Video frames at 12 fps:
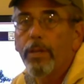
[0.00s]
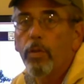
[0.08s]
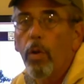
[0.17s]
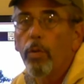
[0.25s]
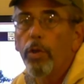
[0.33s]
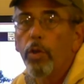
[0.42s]

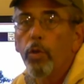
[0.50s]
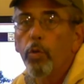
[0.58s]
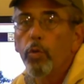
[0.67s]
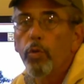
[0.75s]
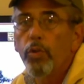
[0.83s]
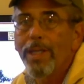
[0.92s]
Don't
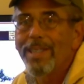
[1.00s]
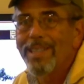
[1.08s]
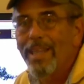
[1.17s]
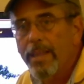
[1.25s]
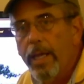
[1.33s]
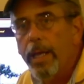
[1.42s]
use a
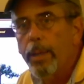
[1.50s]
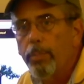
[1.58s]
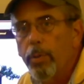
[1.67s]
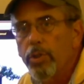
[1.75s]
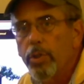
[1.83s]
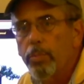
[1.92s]
synthetic
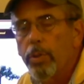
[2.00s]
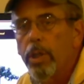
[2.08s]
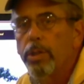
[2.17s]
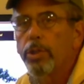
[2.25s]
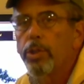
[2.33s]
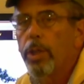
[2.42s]
bristle
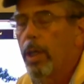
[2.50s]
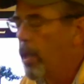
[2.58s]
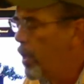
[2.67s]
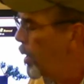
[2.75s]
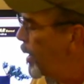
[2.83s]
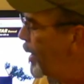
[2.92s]
brush
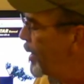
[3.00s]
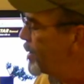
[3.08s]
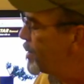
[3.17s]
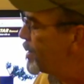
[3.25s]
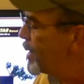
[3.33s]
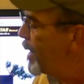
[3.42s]

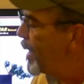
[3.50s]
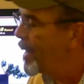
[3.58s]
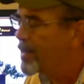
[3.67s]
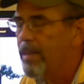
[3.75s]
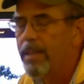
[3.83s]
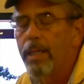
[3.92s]
as it
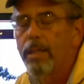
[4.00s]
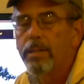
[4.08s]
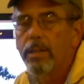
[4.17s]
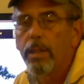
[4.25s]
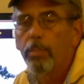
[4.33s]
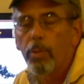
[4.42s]
has a
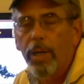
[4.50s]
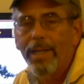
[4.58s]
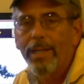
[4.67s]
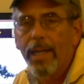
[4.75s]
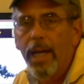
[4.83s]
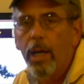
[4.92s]
tendency to
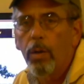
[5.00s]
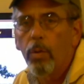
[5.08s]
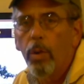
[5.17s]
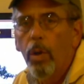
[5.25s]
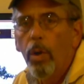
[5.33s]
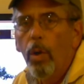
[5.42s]
break
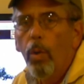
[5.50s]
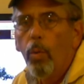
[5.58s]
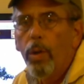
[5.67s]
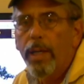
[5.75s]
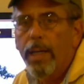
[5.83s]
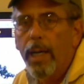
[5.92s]
down
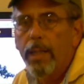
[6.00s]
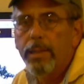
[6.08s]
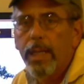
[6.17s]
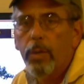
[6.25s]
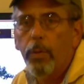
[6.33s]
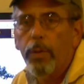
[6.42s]
when in
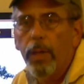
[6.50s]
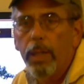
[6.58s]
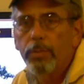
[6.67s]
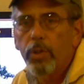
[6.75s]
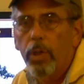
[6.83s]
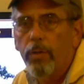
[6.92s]
contact with
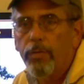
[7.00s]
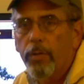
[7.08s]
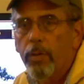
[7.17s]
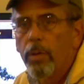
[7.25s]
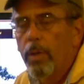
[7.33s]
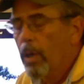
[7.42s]
lime
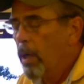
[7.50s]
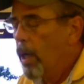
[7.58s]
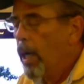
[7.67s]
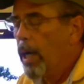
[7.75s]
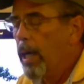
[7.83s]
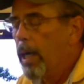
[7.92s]
sulfur.
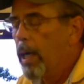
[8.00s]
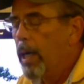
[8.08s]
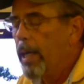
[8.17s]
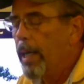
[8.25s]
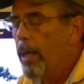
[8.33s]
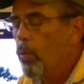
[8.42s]

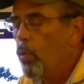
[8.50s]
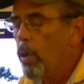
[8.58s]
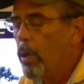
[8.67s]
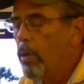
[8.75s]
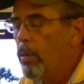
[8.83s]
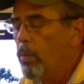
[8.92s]
It
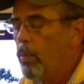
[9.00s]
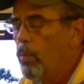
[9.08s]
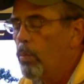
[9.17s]
will